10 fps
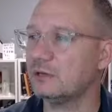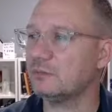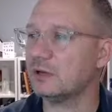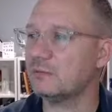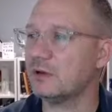
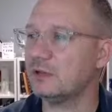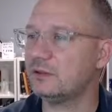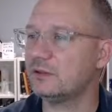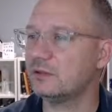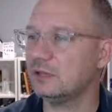by
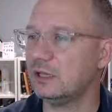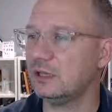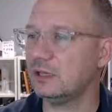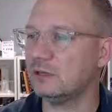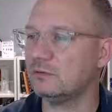month,
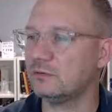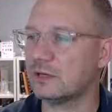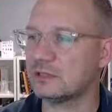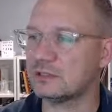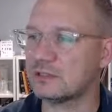and we've
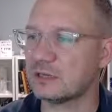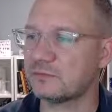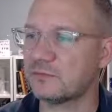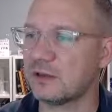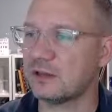got the top
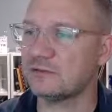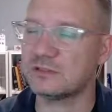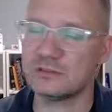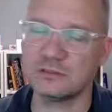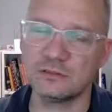five
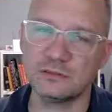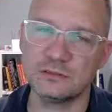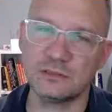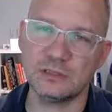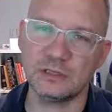
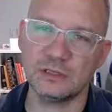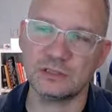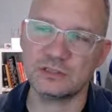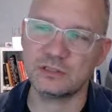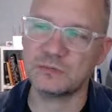
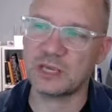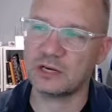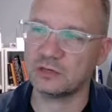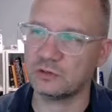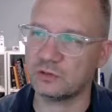
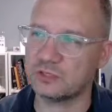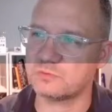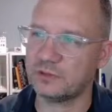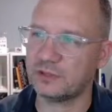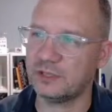subcategories
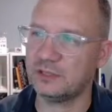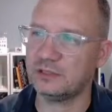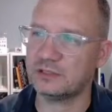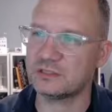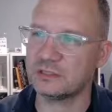within
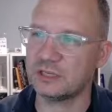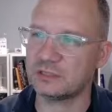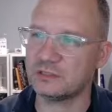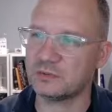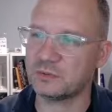the
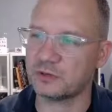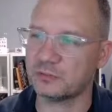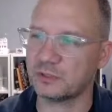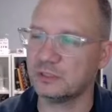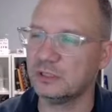selected
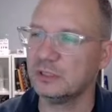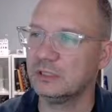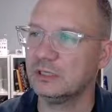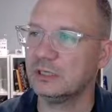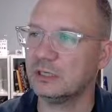department
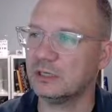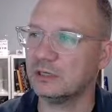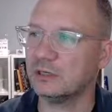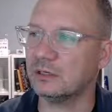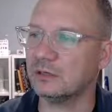
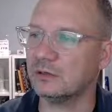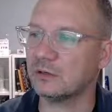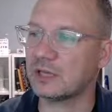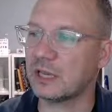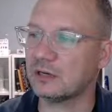or
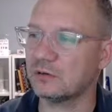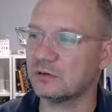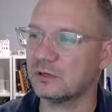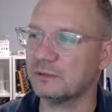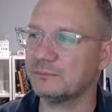
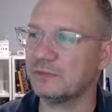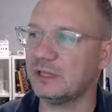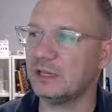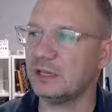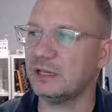category.
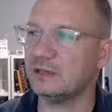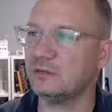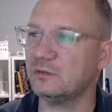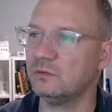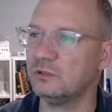
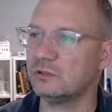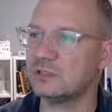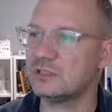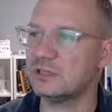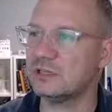And you can
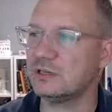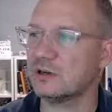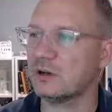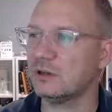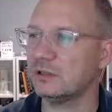see here
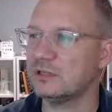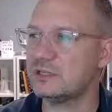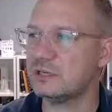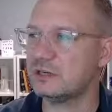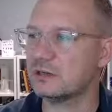all is
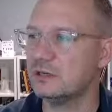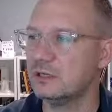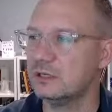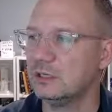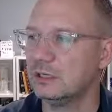here,
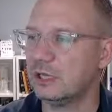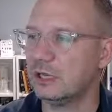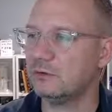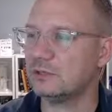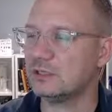
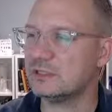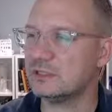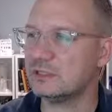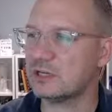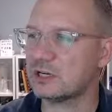and we can see
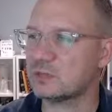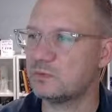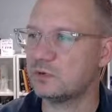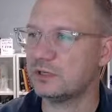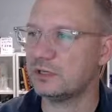the
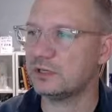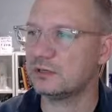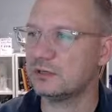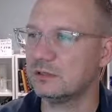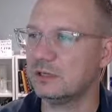dashboard
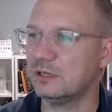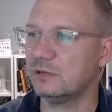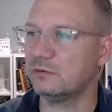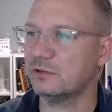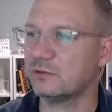here. And
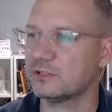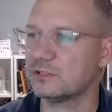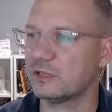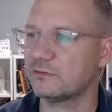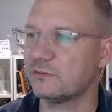whenever I
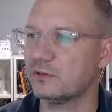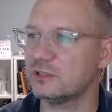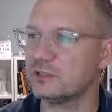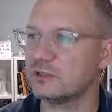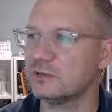select
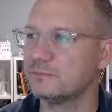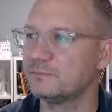furniture,